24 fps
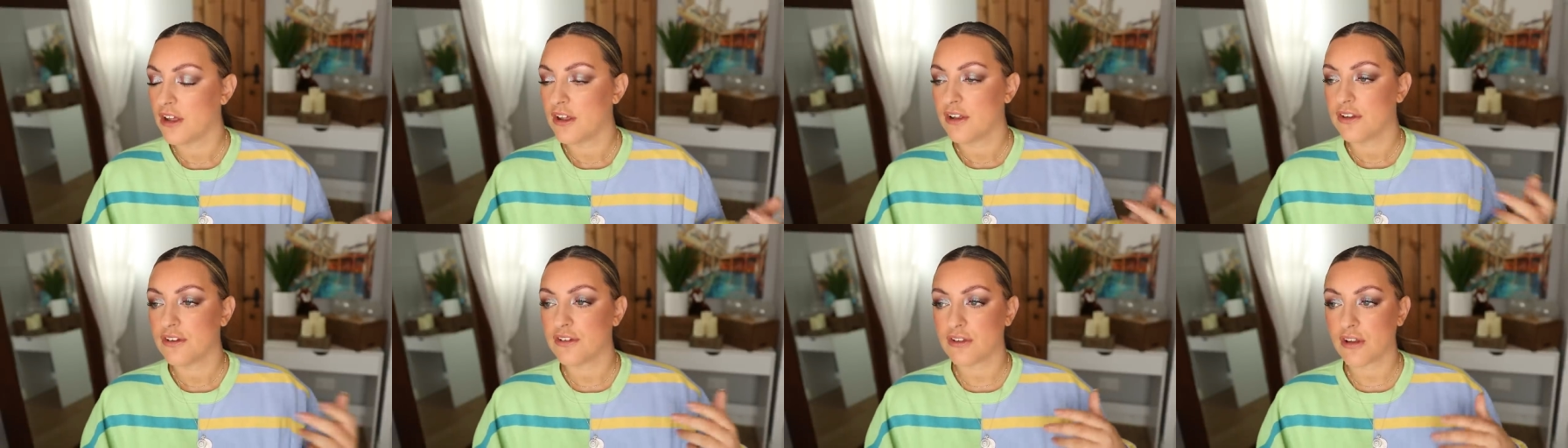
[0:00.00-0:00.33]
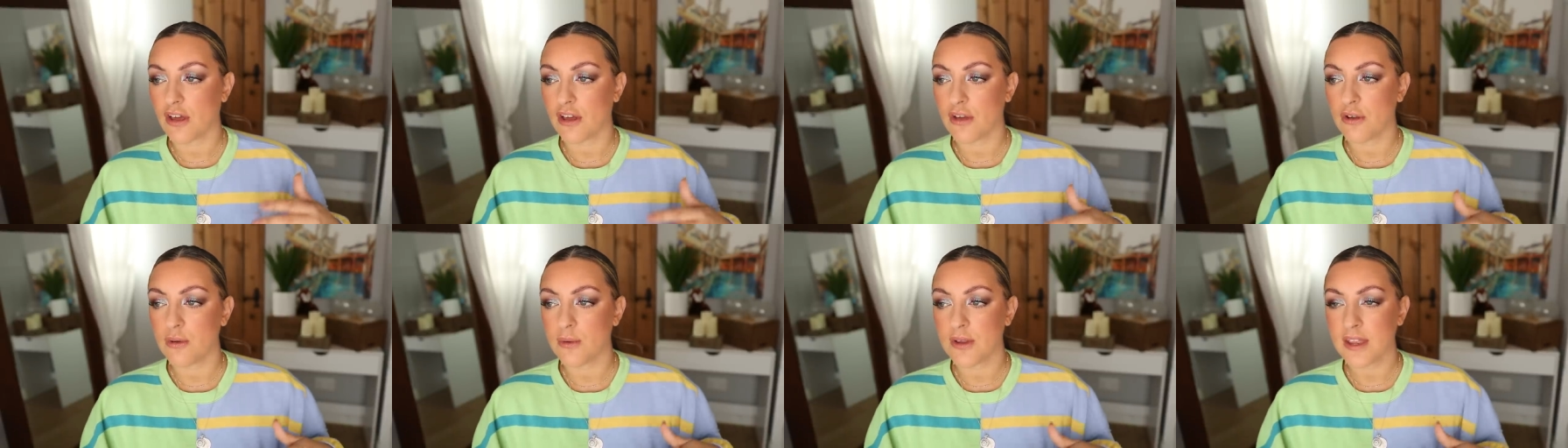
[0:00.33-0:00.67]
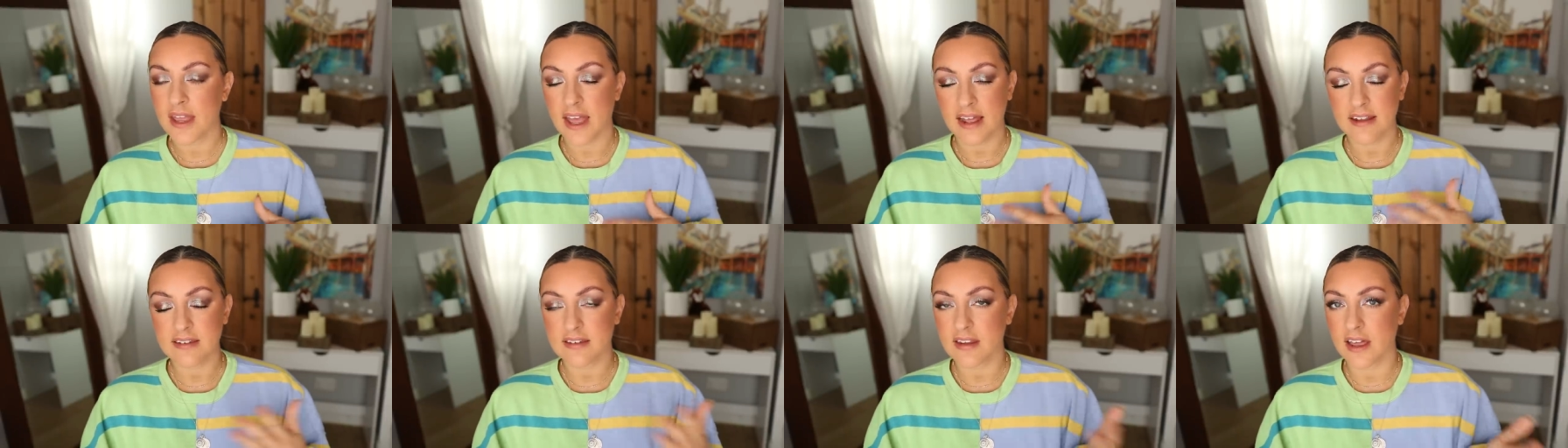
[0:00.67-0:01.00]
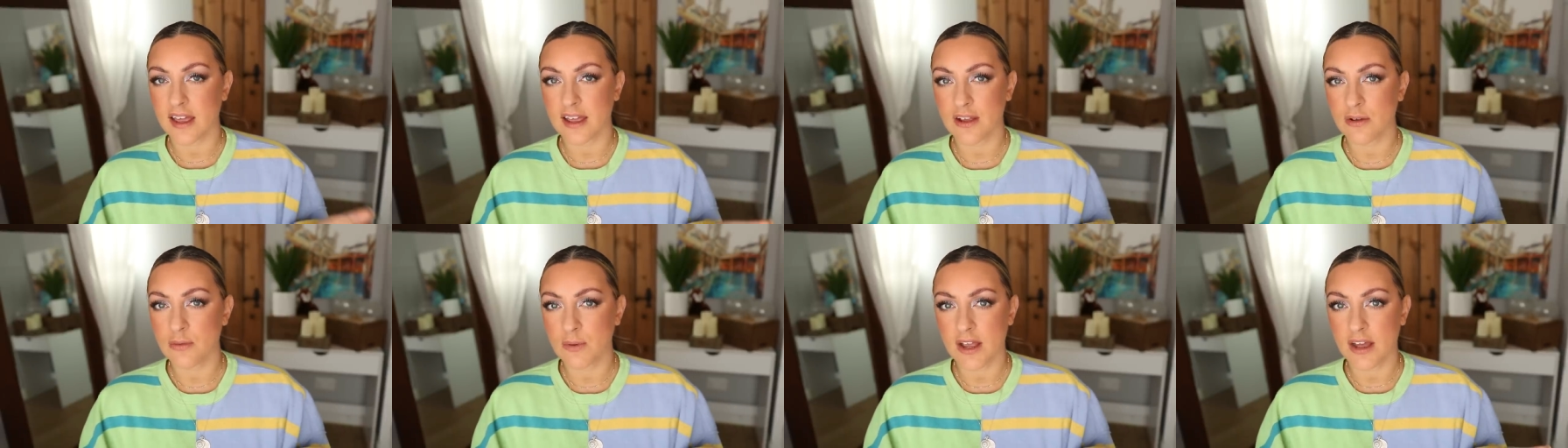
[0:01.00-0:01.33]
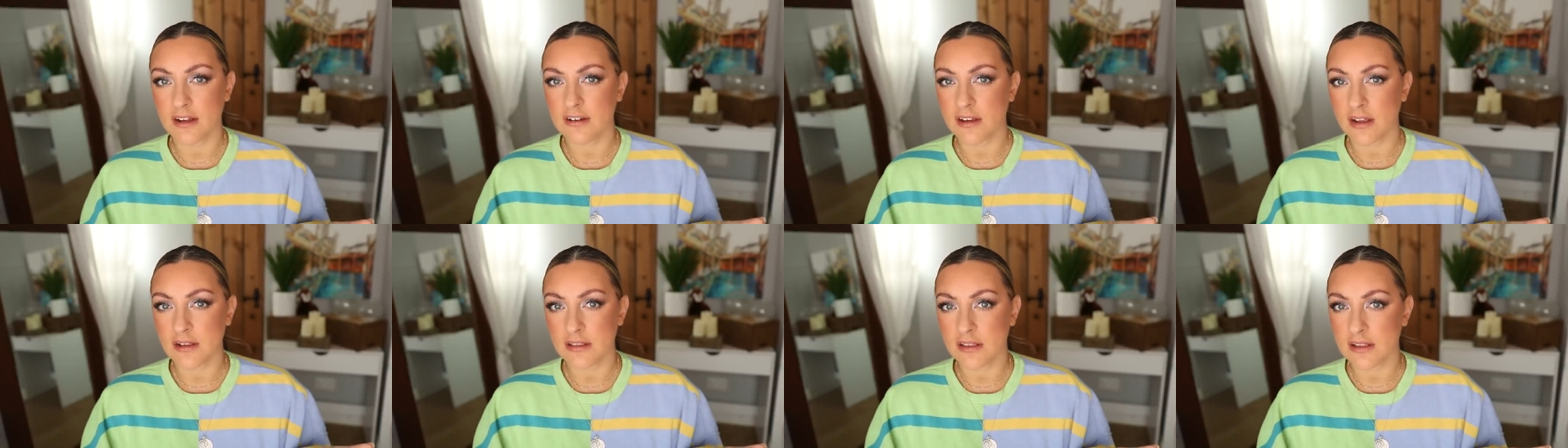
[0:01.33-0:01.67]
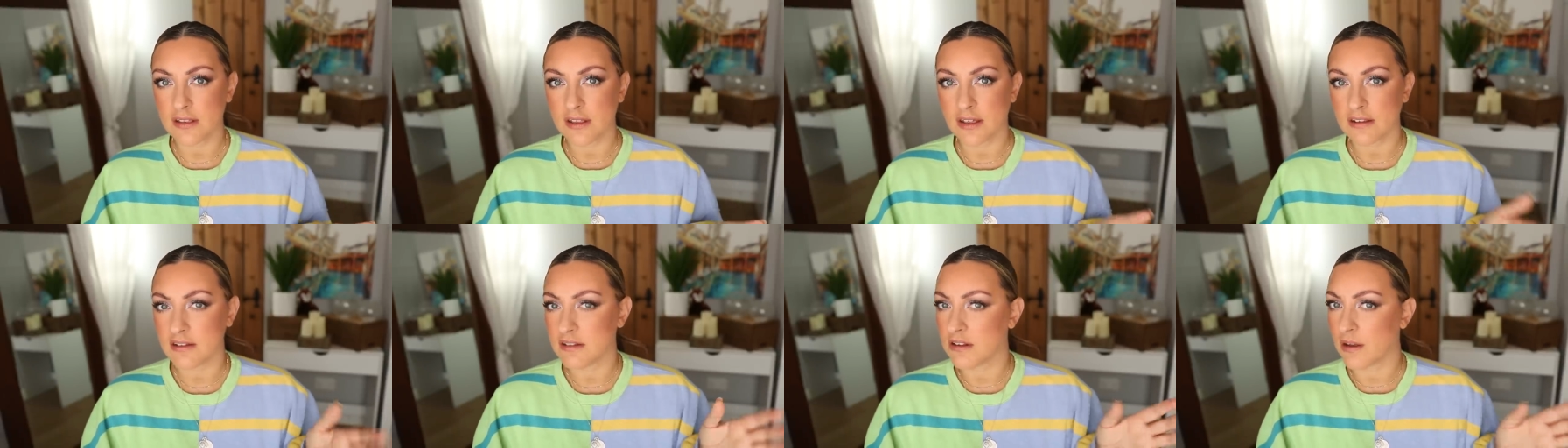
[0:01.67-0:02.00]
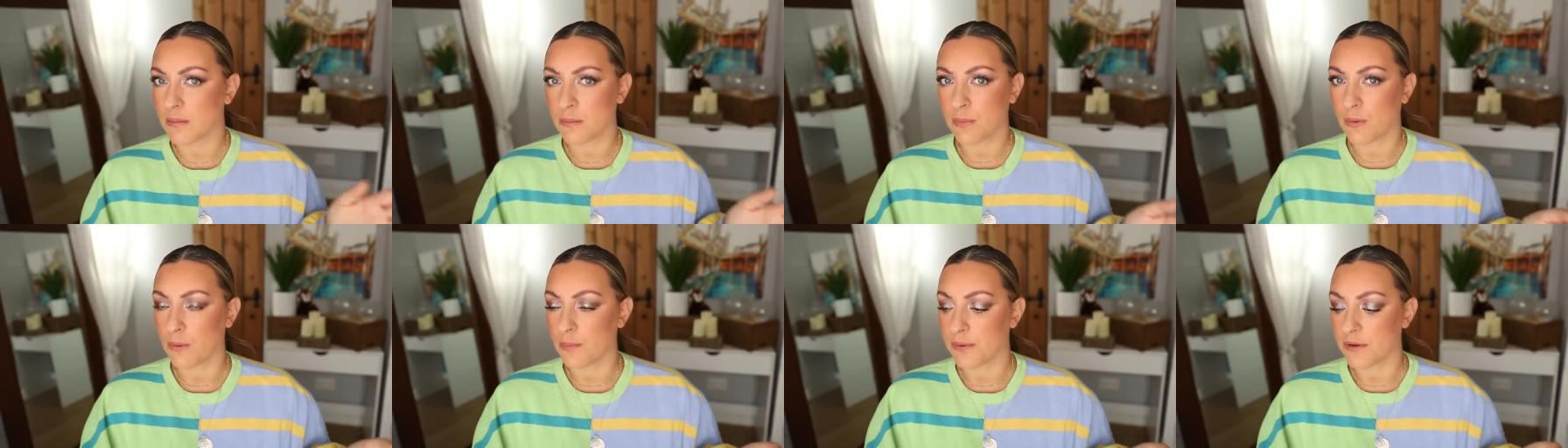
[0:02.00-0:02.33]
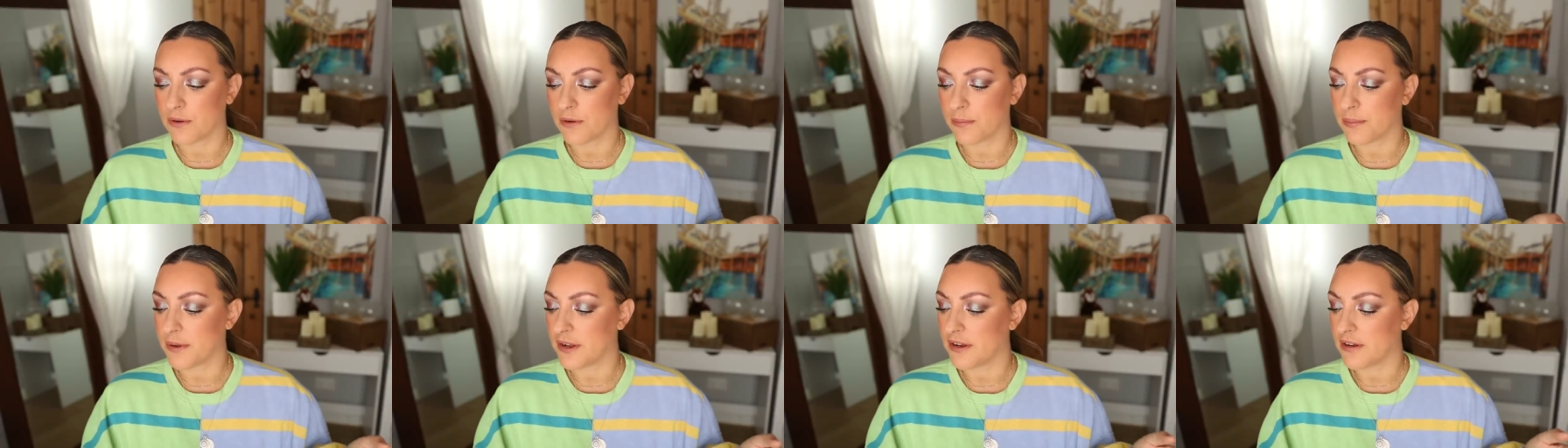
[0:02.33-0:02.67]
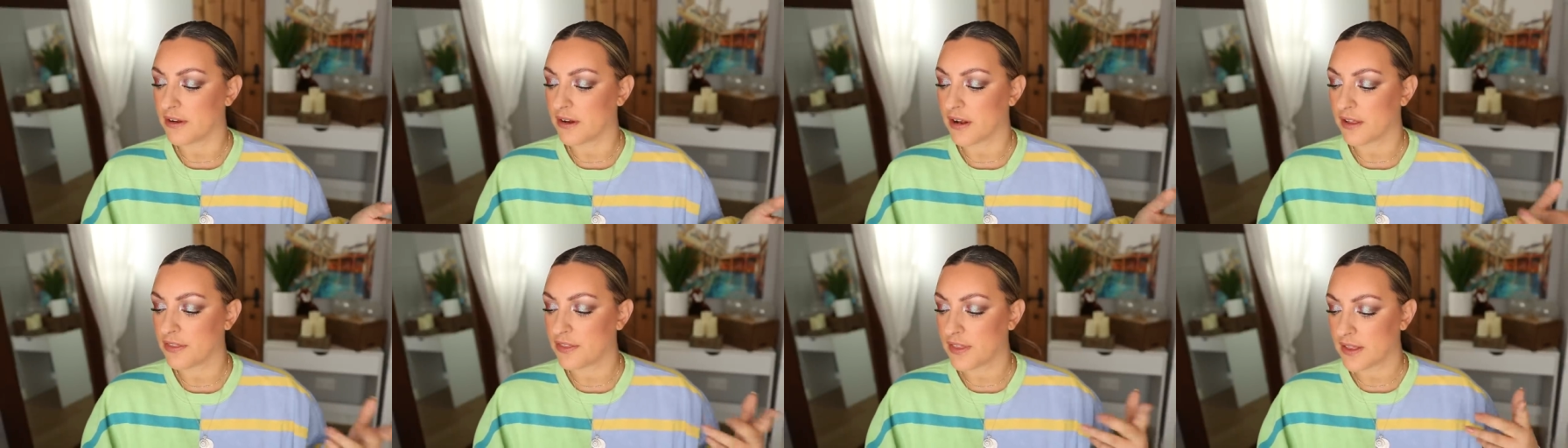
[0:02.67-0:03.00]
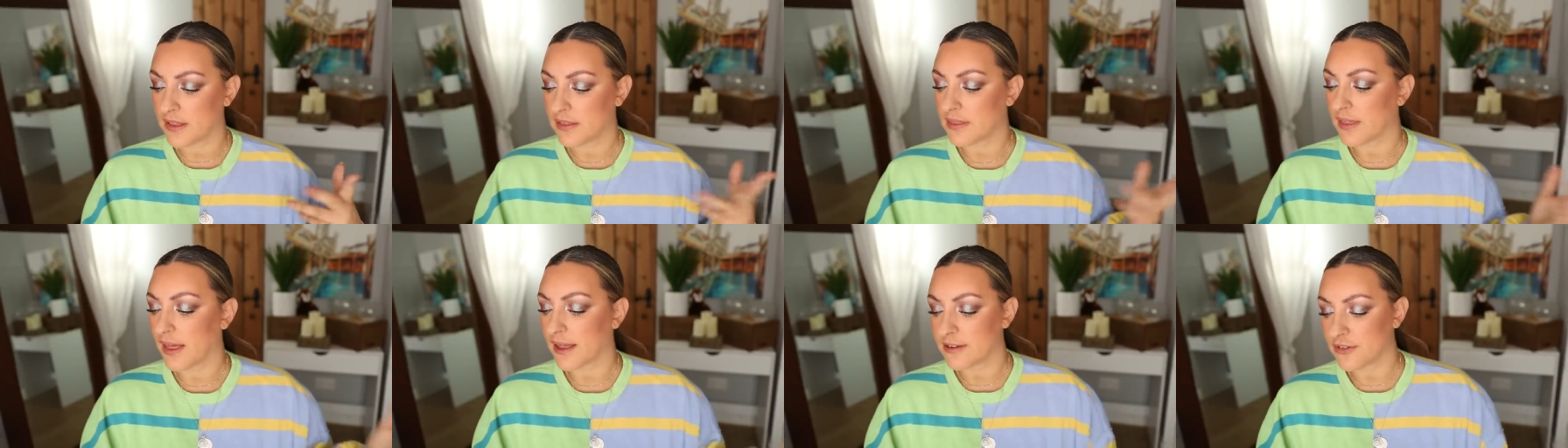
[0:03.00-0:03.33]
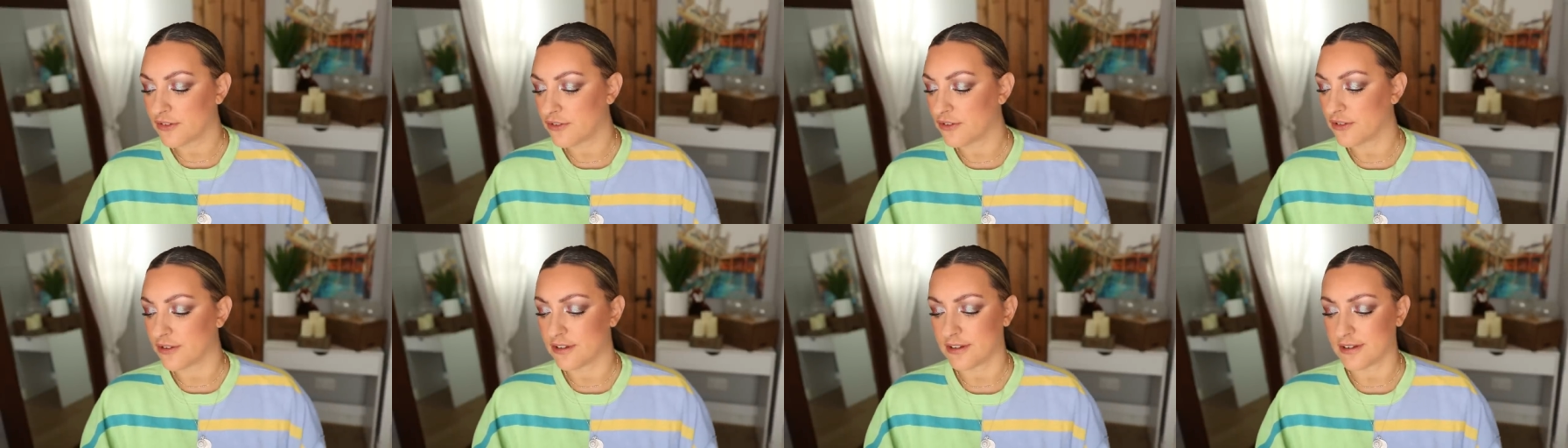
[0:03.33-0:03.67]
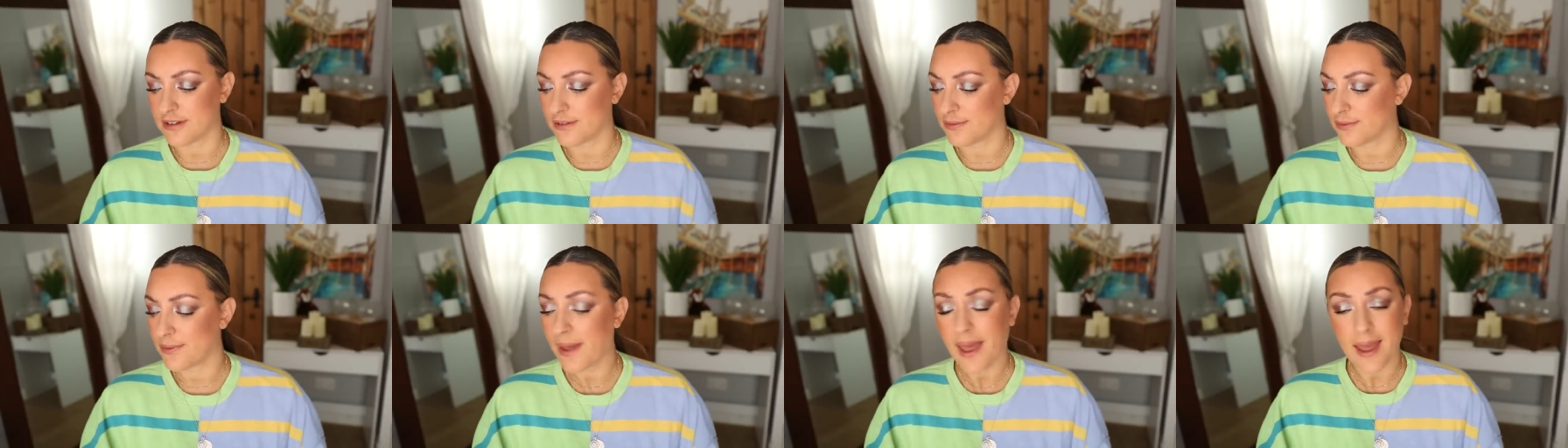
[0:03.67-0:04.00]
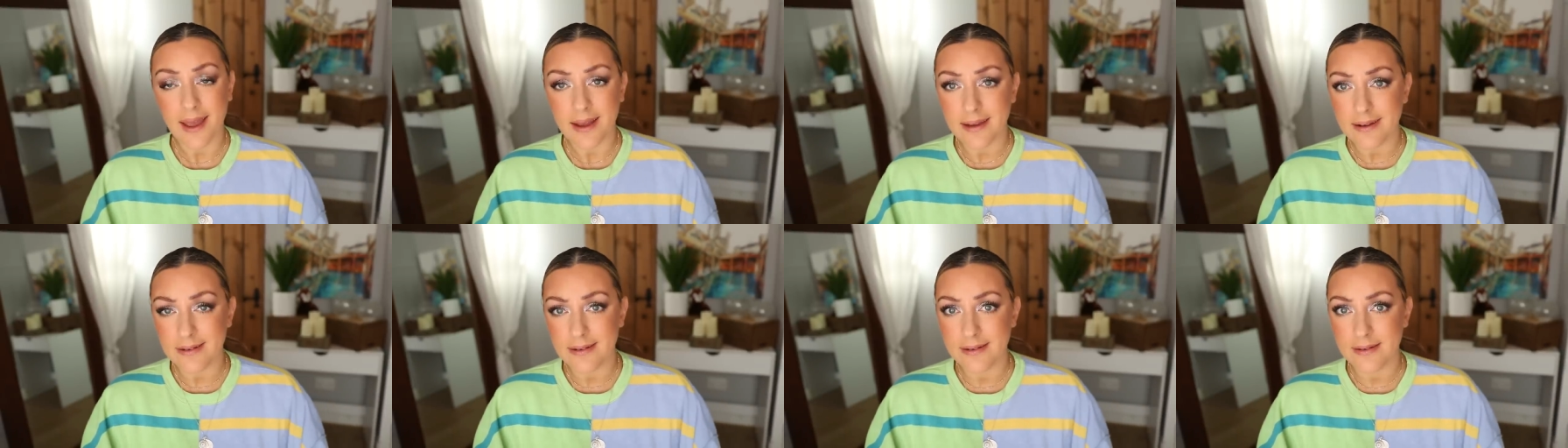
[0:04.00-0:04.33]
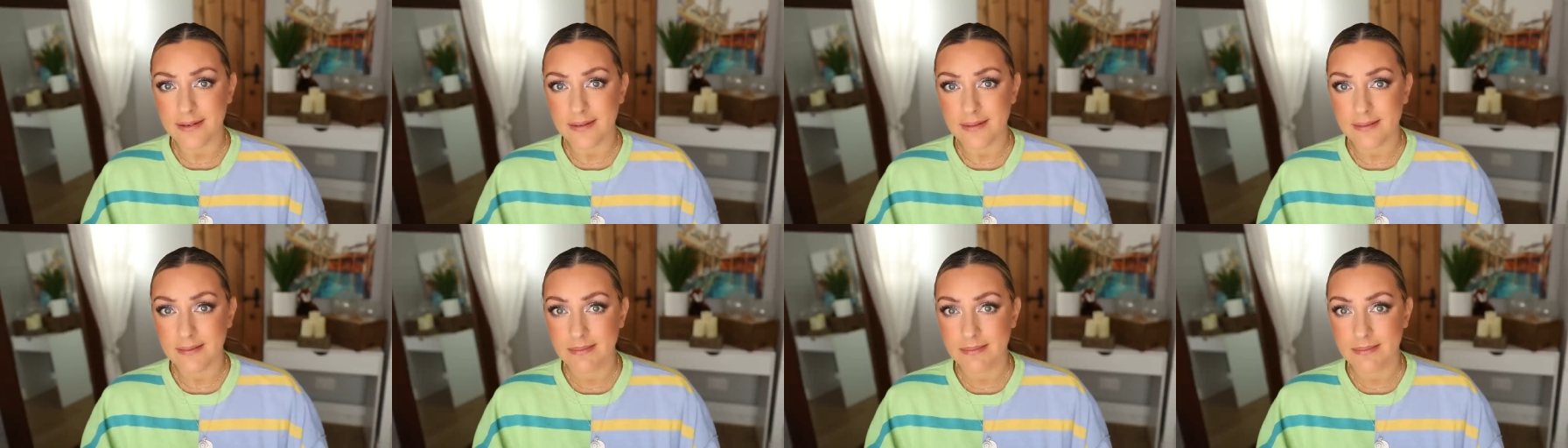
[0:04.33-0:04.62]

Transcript: So yes, I agree. I don't think that's an unpopular opinion. I think that's just a fact.